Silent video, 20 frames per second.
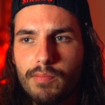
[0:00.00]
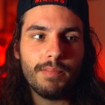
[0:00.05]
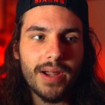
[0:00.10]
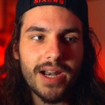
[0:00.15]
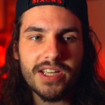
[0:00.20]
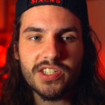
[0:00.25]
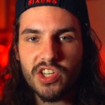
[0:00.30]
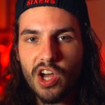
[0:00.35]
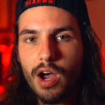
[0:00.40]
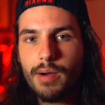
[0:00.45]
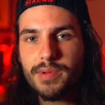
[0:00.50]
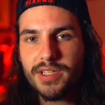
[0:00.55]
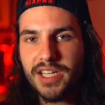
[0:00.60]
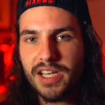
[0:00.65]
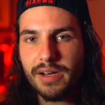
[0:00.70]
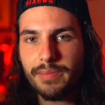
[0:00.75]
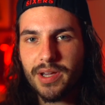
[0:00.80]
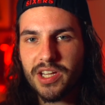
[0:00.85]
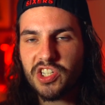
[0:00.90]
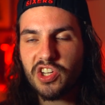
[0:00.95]
but a zombies
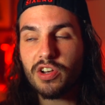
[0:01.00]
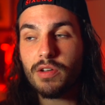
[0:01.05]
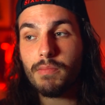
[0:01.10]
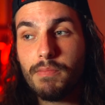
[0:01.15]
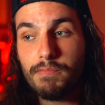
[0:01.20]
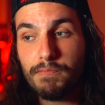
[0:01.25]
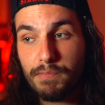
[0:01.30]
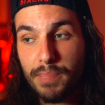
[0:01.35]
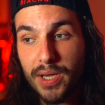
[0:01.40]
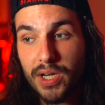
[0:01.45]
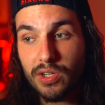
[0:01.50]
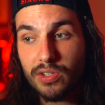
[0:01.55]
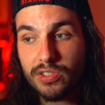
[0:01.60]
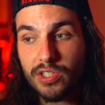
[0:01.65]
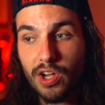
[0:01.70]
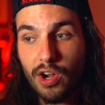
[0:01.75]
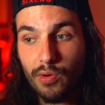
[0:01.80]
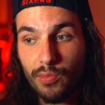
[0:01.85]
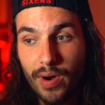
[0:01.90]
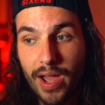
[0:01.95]
animation
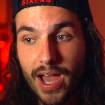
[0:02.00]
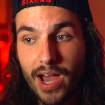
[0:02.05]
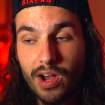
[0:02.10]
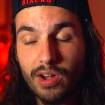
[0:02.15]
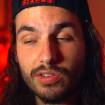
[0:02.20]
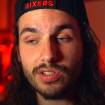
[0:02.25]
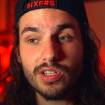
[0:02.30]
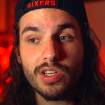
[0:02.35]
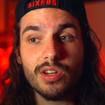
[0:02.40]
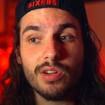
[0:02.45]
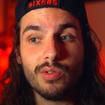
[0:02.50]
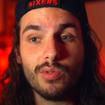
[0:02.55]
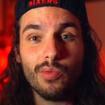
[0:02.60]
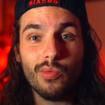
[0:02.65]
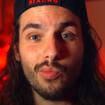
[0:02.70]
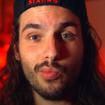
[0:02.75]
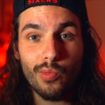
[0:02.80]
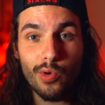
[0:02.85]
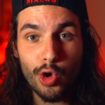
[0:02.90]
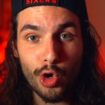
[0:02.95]
built around
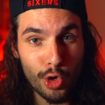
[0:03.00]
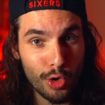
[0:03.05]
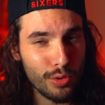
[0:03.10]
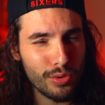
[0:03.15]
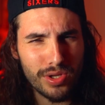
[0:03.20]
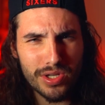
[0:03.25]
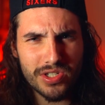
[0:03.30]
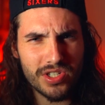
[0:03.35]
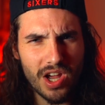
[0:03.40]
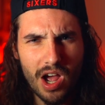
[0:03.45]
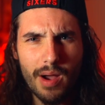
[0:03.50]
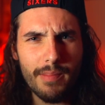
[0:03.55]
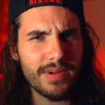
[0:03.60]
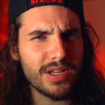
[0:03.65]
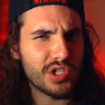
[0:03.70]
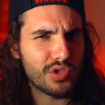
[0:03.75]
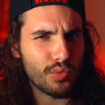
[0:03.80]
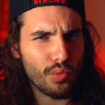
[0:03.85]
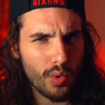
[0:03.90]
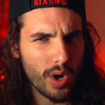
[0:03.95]
who the
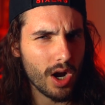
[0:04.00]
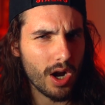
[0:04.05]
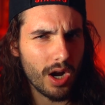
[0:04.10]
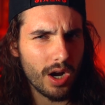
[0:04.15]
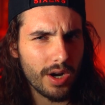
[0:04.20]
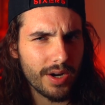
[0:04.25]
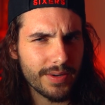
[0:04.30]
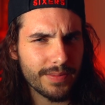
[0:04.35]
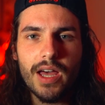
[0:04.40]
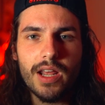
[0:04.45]
zombies were.